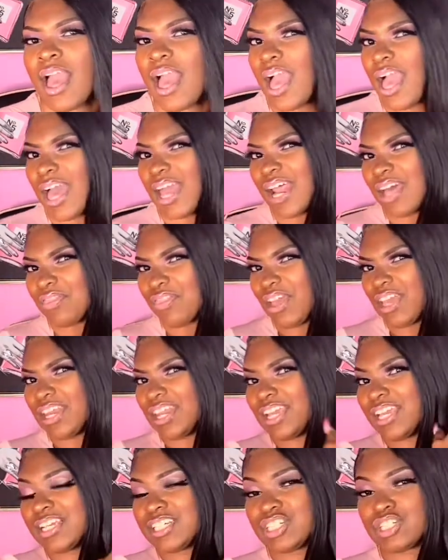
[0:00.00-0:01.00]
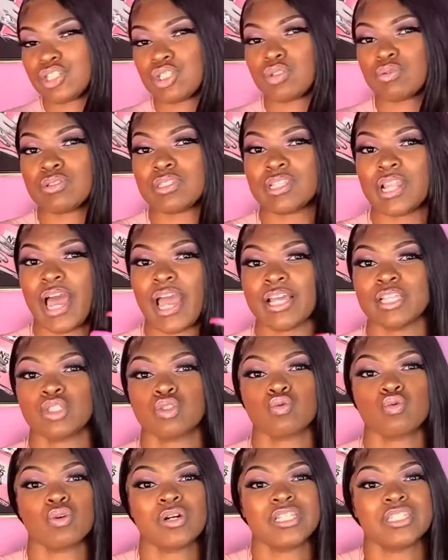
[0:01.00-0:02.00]
And I think the inches was like
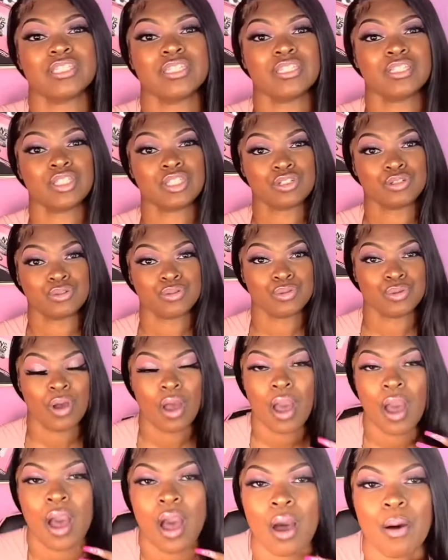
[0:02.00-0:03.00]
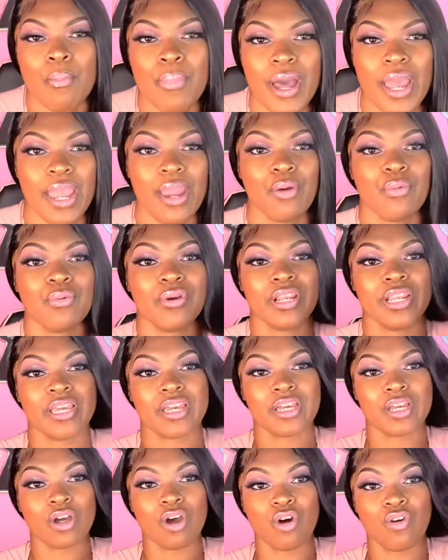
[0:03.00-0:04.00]
22, but it really
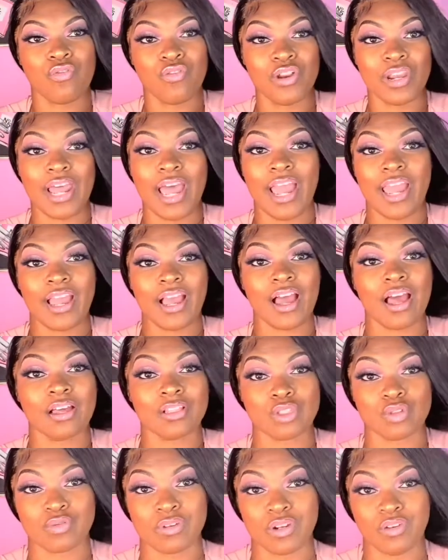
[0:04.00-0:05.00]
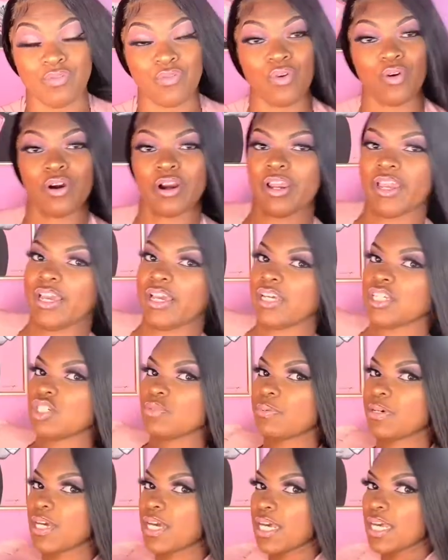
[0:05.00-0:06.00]
could go for like a 24-inch
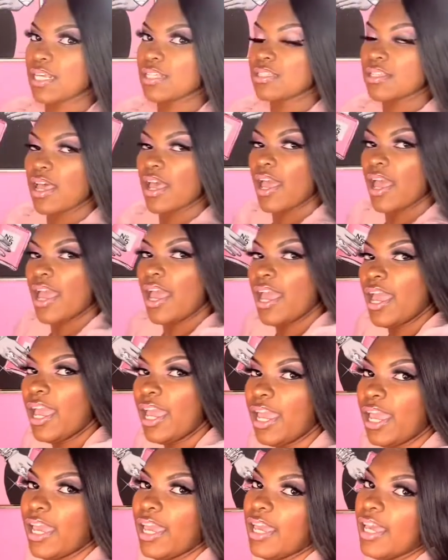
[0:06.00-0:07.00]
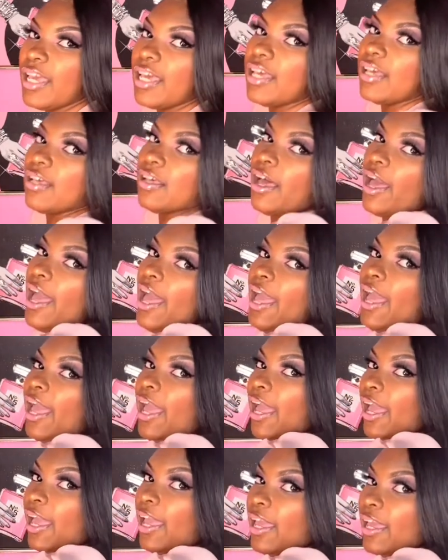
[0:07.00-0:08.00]
because it
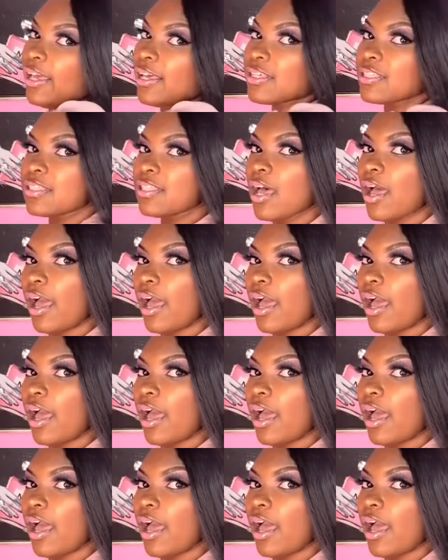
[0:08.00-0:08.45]
hangs.